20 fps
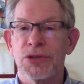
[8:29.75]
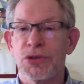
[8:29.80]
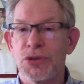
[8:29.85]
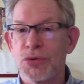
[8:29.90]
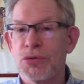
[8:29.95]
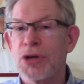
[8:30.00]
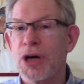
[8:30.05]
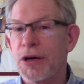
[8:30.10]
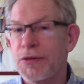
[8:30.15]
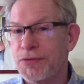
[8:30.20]

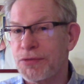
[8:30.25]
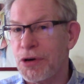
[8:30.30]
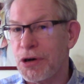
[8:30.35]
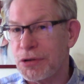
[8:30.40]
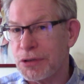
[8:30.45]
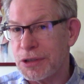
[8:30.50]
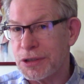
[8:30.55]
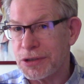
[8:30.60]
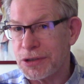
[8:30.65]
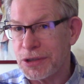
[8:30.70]
Do not
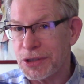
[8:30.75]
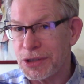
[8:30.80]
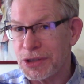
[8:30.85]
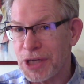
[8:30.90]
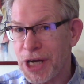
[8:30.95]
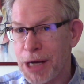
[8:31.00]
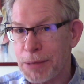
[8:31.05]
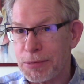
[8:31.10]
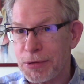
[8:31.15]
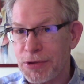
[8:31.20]
fall into the
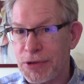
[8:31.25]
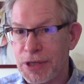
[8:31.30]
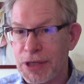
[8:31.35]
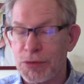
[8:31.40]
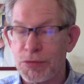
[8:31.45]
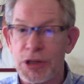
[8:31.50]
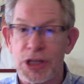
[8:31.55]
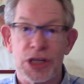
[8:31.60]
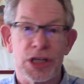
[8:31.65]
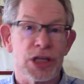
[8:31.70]
trap of
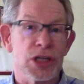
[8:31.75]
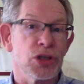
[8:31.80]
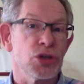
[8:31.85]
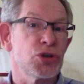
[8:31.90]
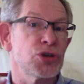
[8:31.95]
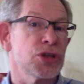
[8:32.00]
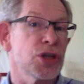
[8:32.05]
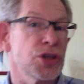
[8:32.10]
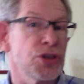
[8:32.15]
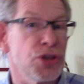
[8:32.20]
thinking, well, I'm going to
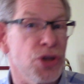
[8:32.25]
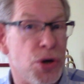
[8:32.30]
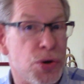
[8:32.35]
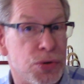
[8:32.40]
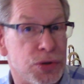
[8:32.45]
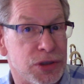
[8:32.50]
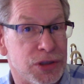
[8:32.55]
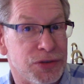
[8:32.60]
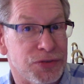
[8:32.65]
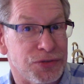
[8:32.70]
learn the
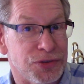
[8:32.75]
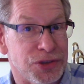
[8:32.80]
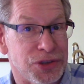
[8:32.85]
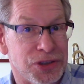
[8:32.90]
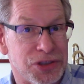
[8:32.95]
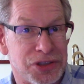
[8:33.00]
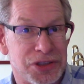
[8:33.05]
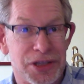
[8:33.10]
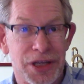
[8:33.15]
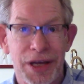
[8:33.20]
notes
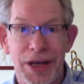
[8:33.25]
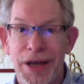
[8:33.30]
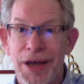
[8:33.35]
first,